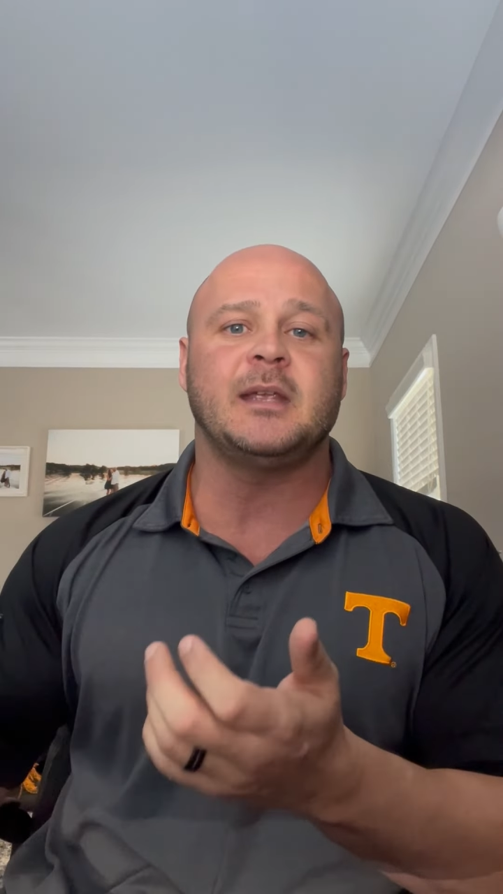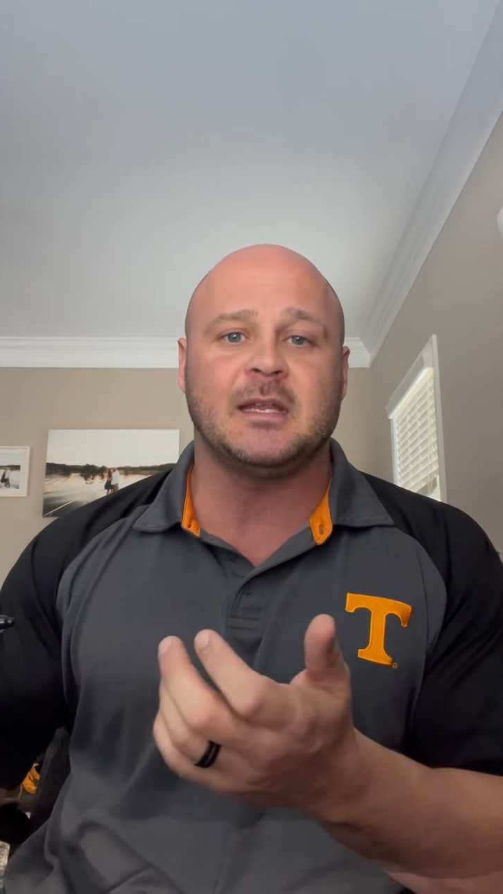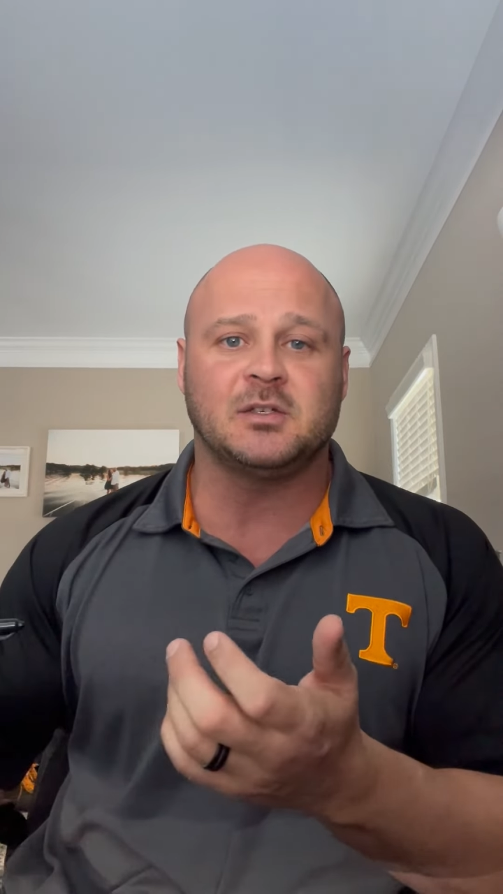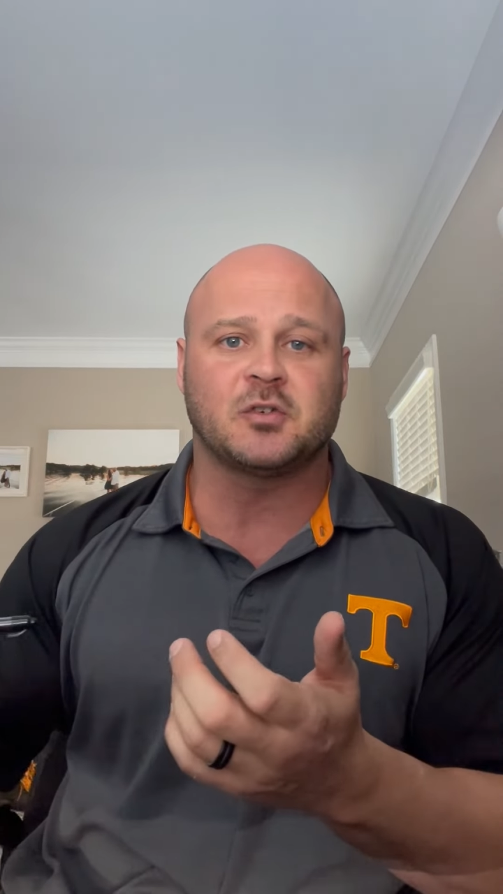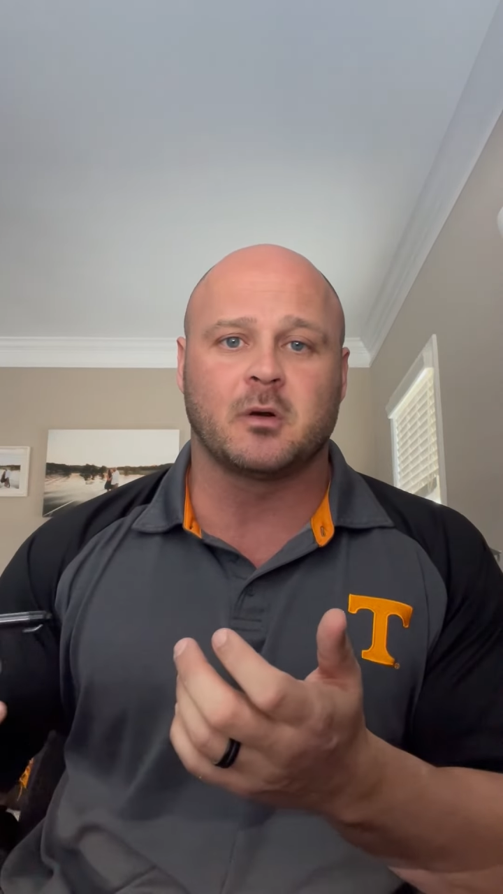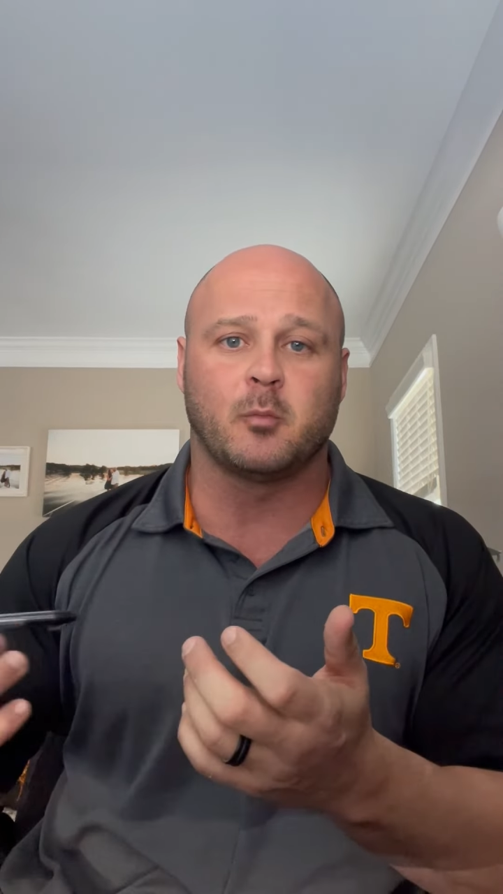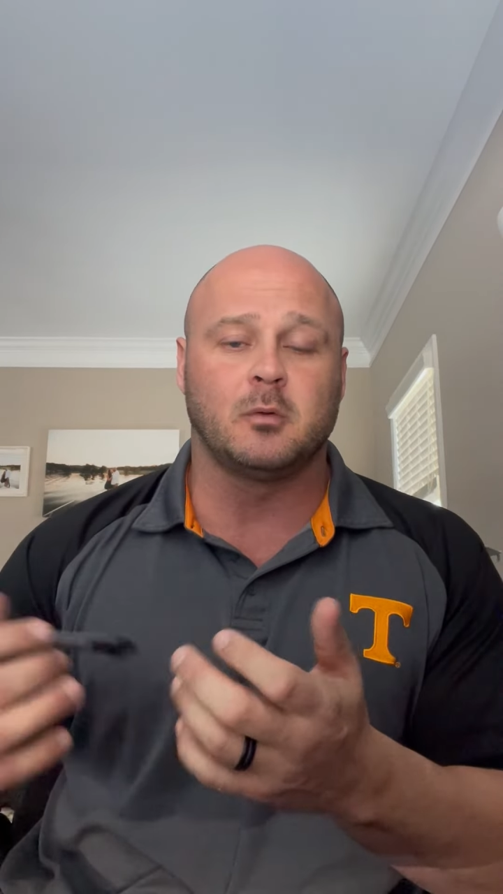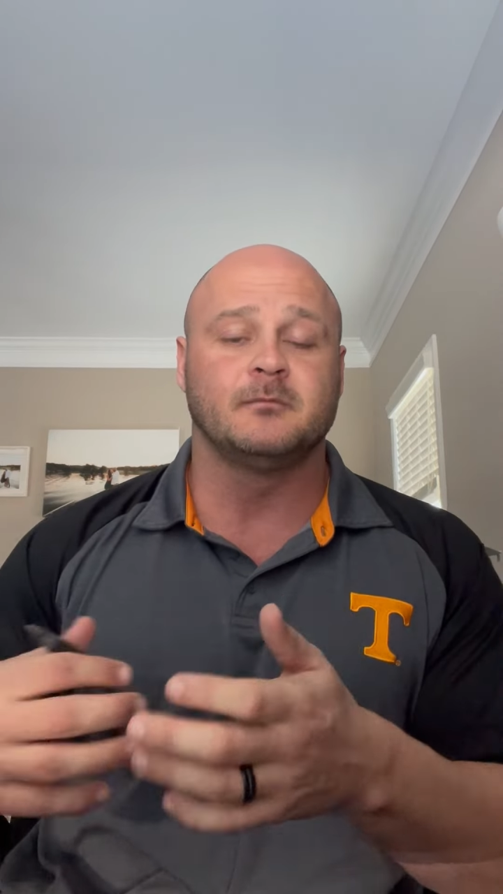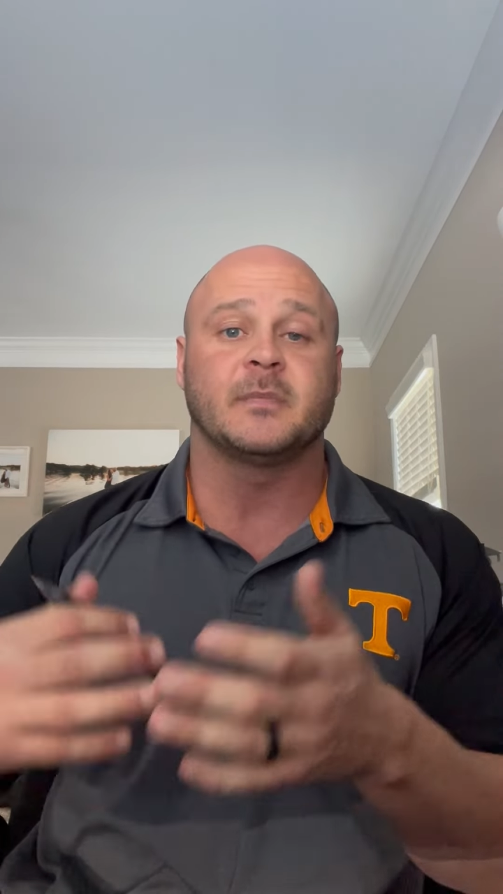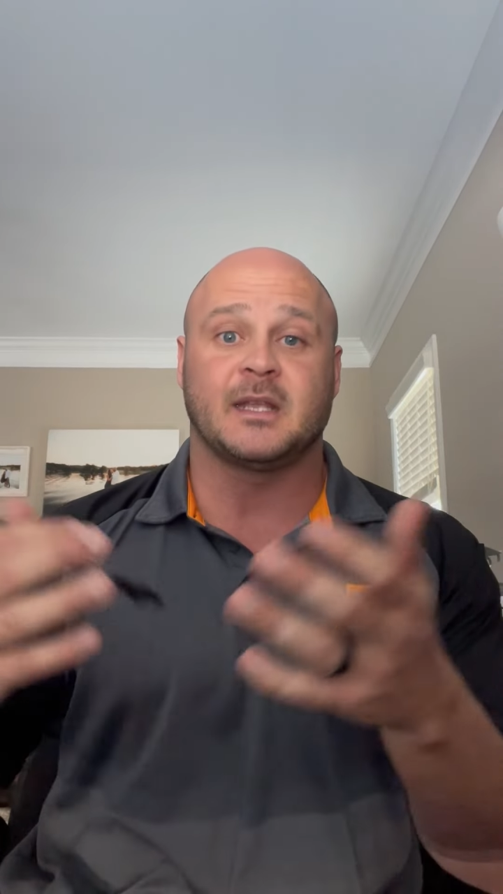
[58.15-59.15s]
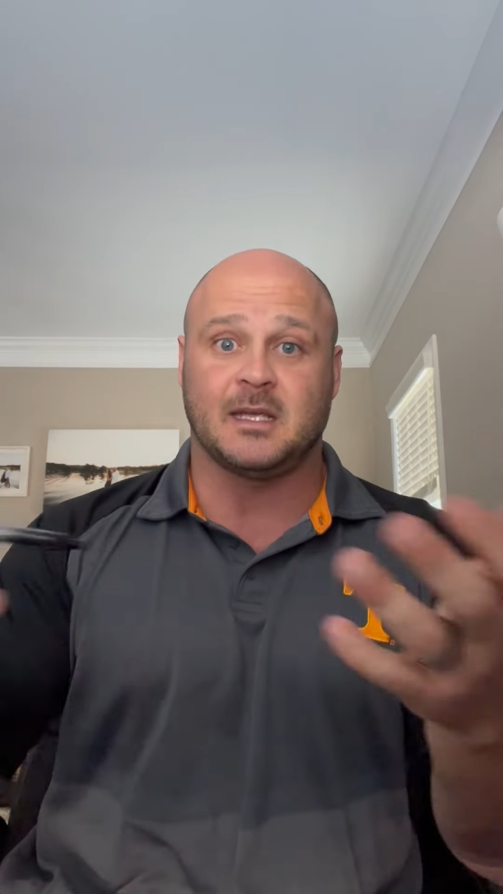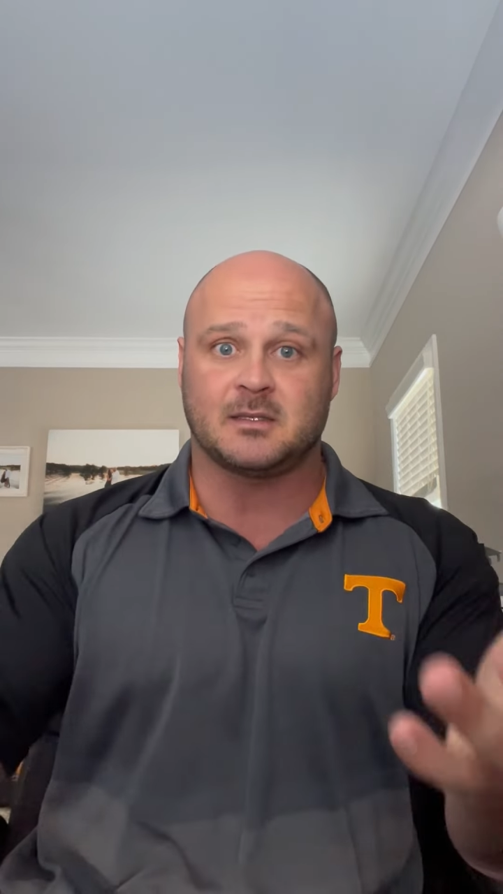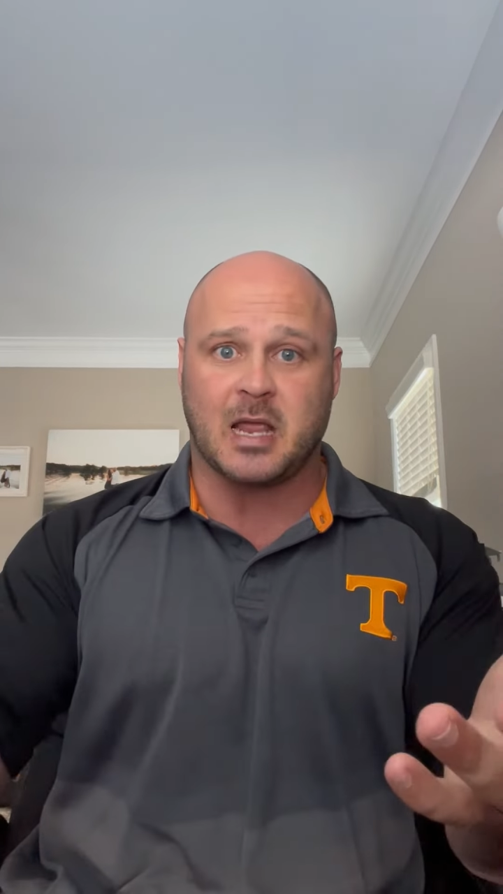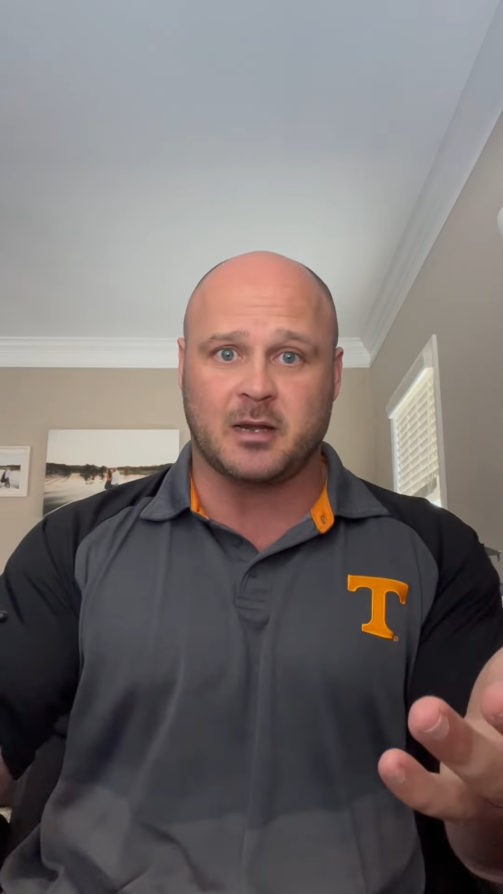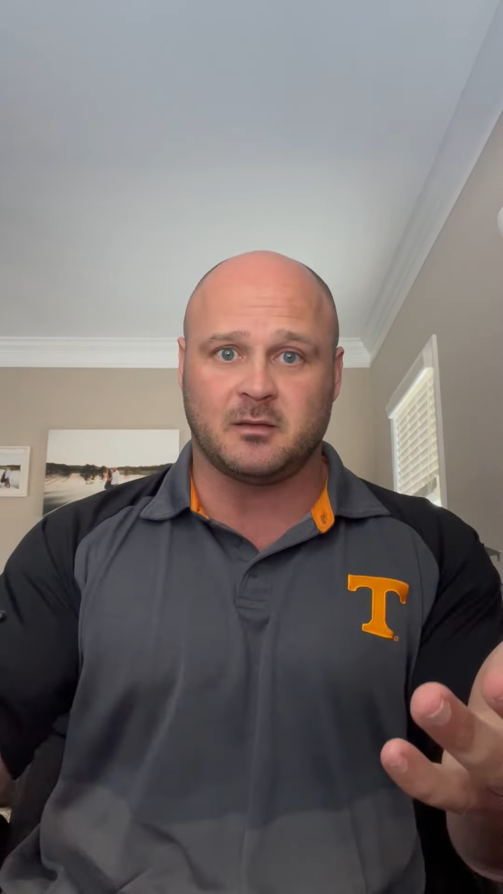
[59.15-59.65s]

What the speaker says: insurable, get title